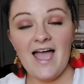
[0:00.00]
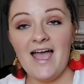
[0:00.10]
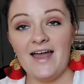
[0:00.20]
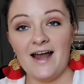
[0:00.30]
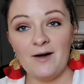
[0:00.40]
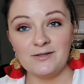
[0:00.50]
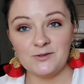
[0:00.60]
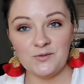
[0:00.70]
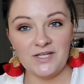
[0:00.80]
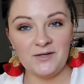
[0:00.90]
and I
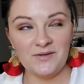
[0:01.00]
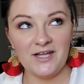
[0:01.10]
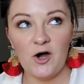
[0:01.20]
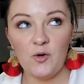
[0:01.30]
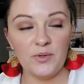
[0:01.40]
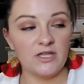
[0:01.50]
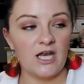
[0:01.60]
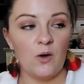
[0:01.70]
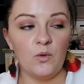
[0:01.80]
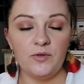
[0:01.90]
was really, really hoping that
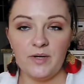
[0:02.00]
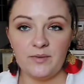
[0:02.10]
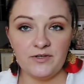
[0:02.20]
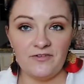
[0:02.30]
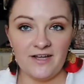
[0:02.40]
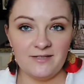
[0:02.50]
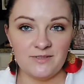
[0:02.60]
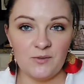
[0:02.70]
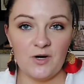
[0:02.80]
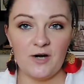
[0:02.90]
I would be able to find them
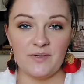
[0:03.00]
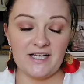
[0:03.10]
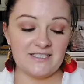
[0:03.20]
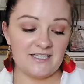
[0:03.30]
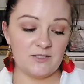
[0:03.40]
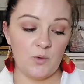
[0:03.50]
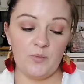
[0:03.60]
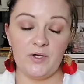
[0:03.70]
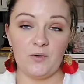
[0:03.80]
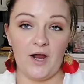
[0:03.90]
somewhere because these will
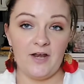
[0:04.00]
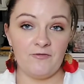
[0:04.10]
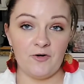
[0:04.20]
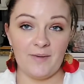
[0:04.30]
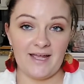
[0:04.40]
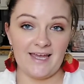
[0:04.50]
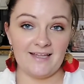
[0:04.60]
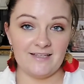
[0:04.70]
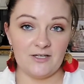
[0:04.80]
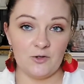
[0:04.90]
be great for
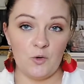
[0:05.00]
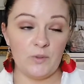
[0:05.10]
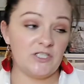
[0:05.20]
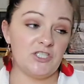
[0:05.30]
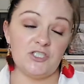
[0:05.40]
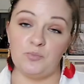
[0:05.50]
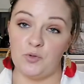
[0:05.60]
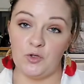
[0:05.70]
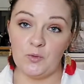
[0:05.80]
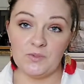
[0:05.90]
making little witches'
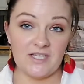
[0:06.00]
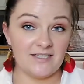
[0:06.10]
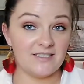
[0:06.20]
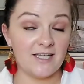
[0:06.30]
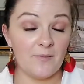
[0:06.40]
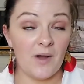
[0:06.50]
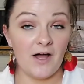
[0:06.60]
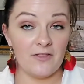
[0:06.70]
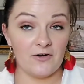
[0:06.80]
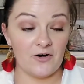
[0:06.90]
brooms and some
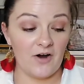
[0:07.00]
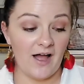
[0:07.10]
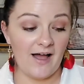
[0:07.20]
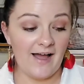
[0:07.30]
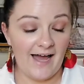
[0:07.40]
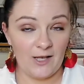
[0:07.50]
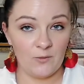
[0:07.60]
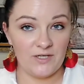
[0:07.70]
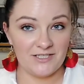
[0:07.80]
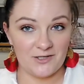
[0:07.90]
other uh,
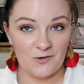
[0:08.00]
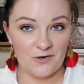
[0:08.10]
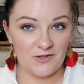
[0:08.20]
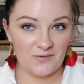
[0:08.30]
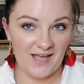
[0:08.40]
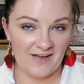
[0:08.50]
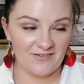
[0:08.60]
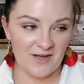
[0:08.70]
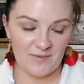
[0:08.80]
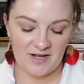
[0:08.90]
Halloween decor that we
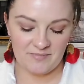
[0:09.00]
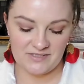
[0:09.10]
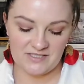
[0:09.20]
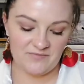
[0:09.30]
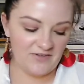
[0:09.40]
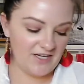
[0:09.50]
have coming up in some